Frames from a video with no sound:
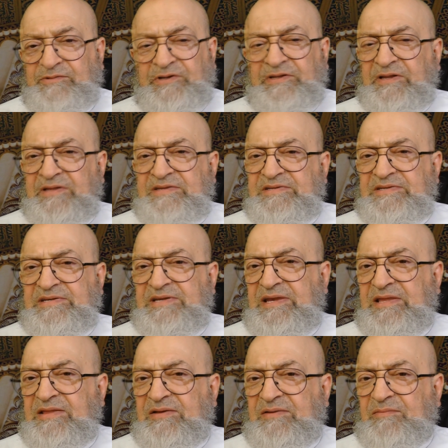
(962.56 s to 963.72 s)
We didn't
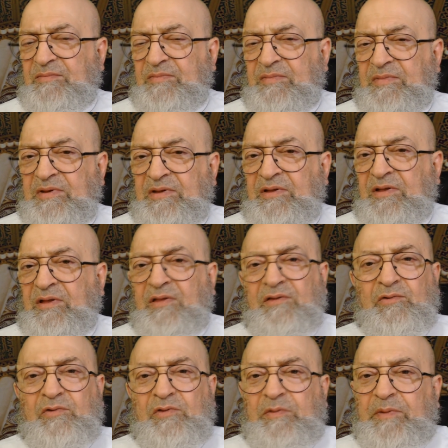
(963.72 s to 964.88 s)
see them
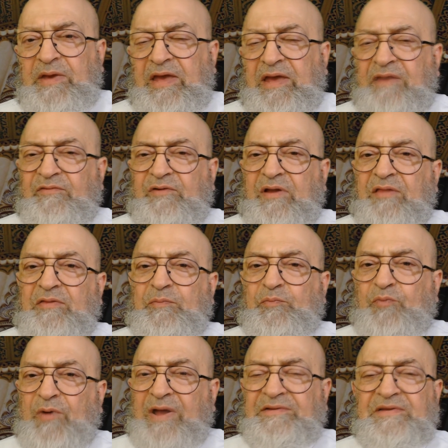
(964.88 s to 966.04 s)
through the behavior and the
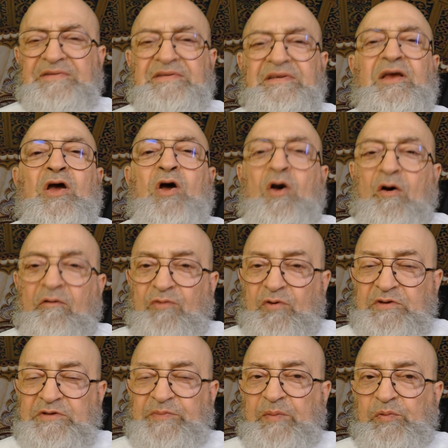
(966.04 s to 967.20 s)
practicing of
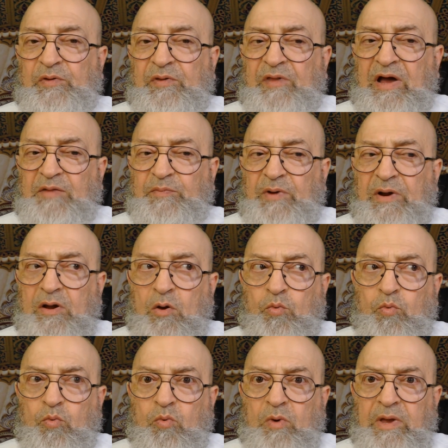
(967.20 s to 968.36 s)
those people in the Hyde Park. Oh,
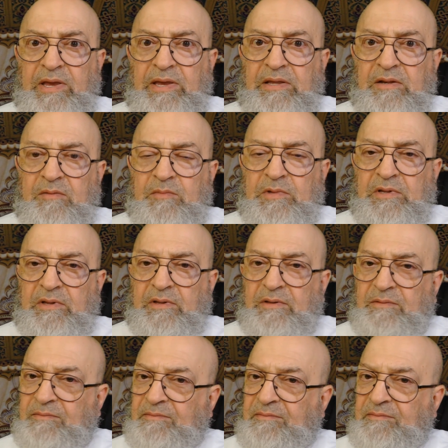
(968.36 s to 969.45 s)
wait a minute.